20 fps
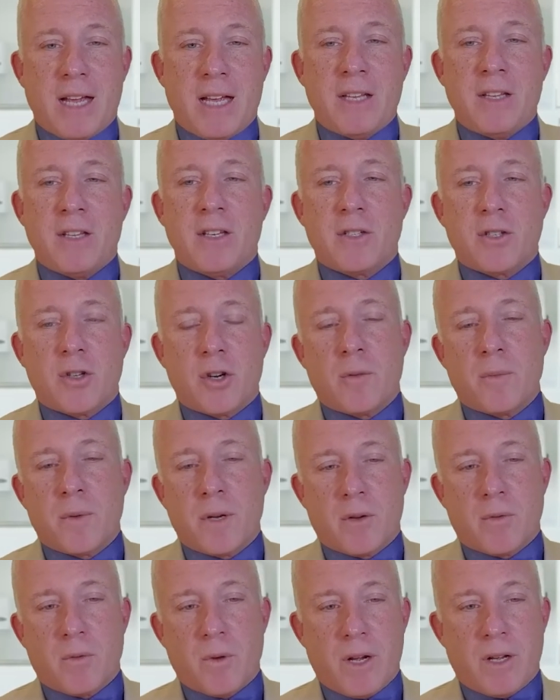
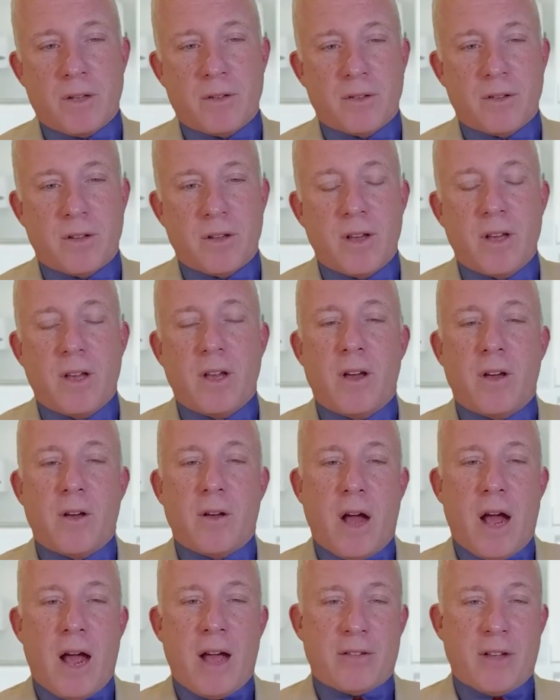indeterminate risk,
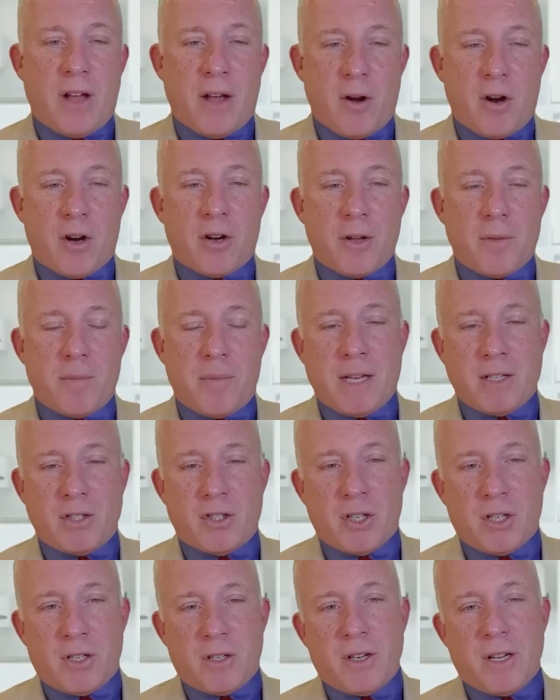as I already
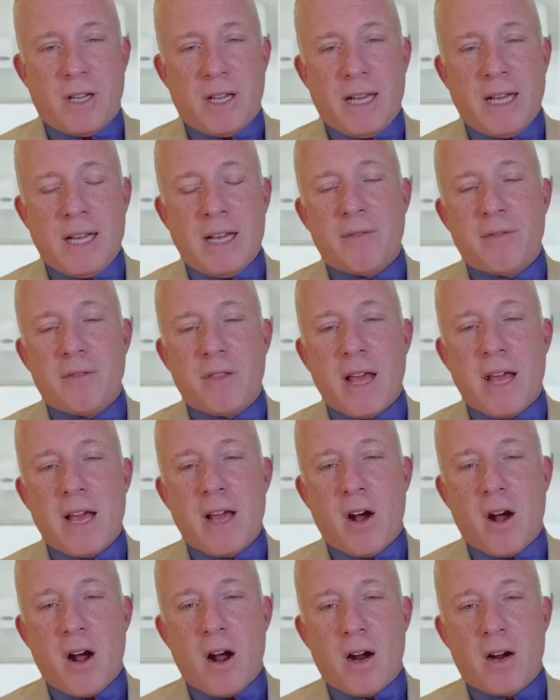mentioned, if they
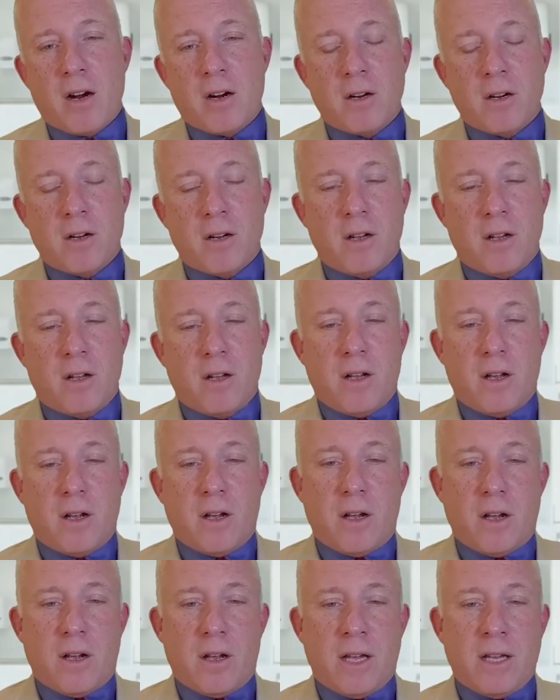are
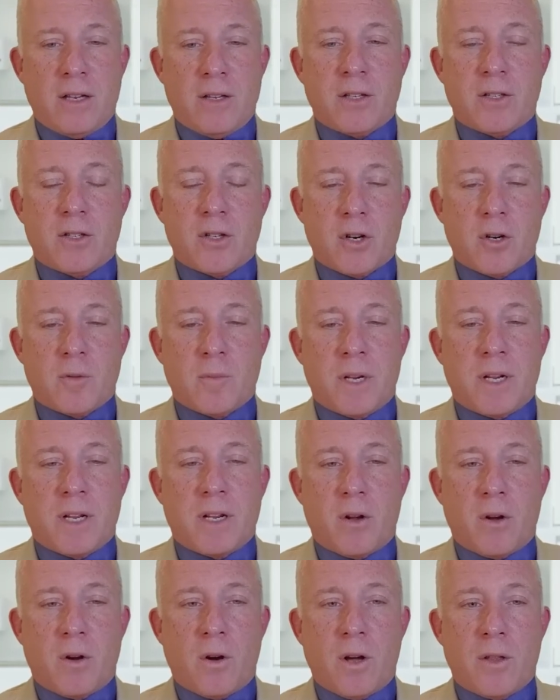indeterminate
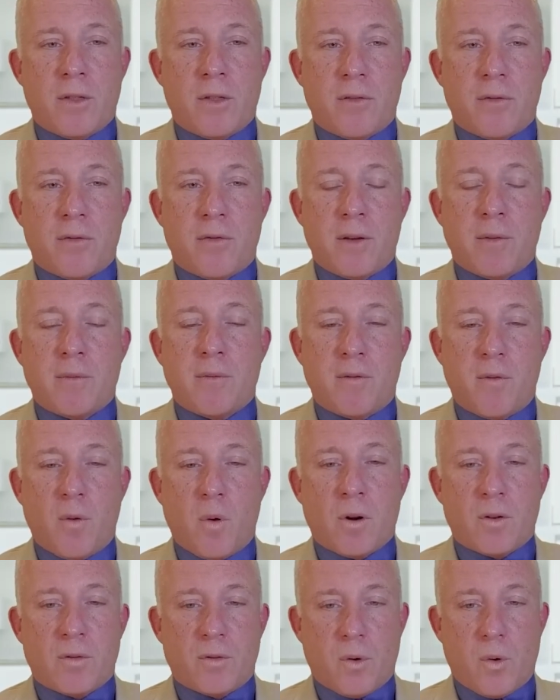on the F I B
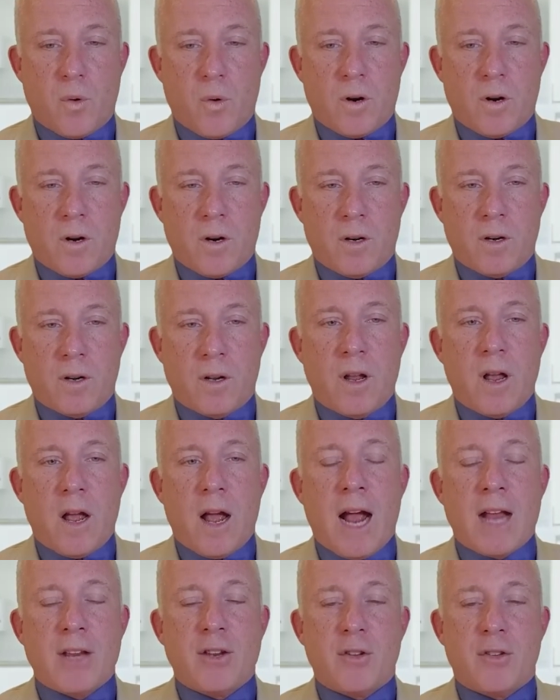four score,
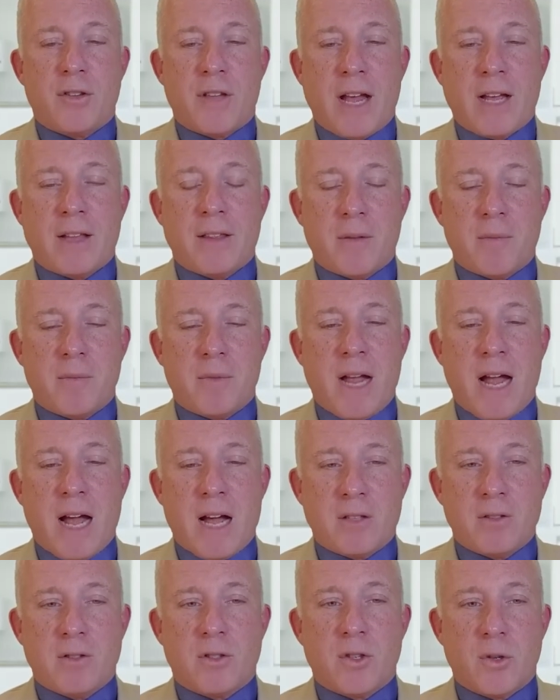and you take them
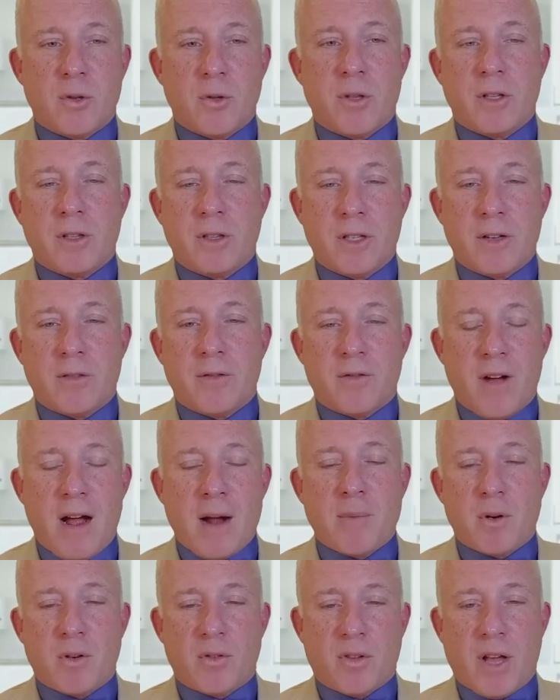down to the
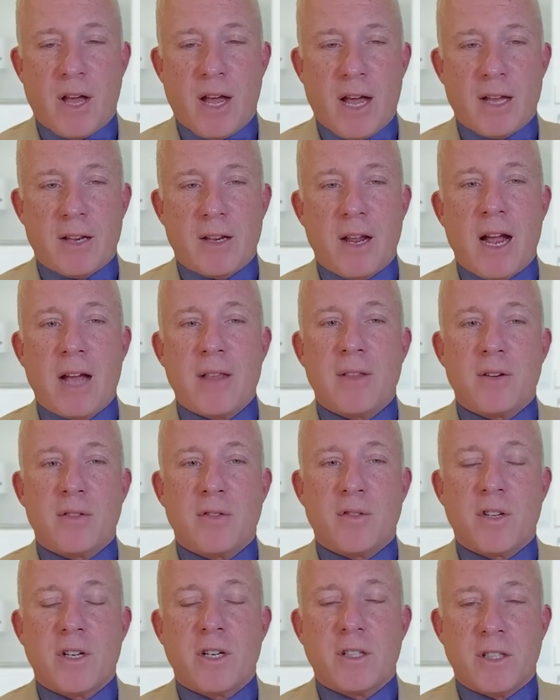FibroScan, and they're
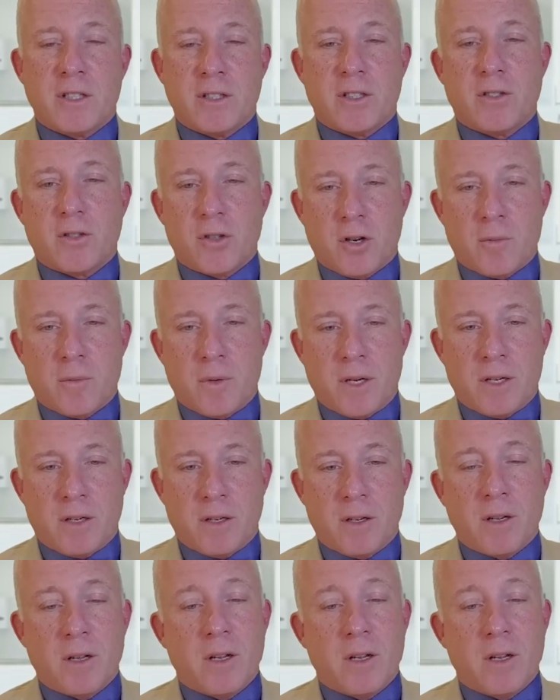still indeterminate,